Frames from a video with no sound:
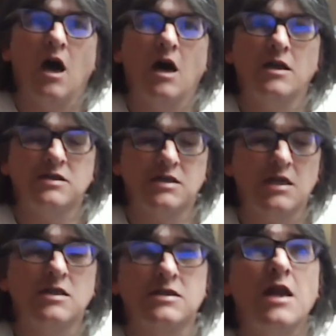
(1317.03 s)
and instead
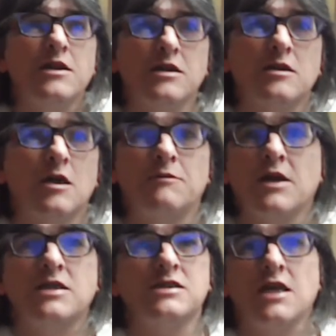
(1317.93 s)
of sending them,
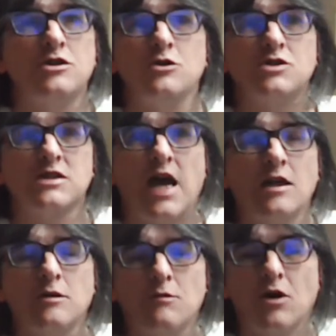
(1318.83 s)
they send you
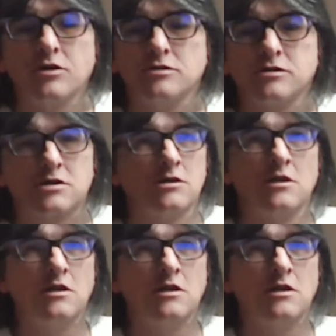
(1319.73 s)
scale models.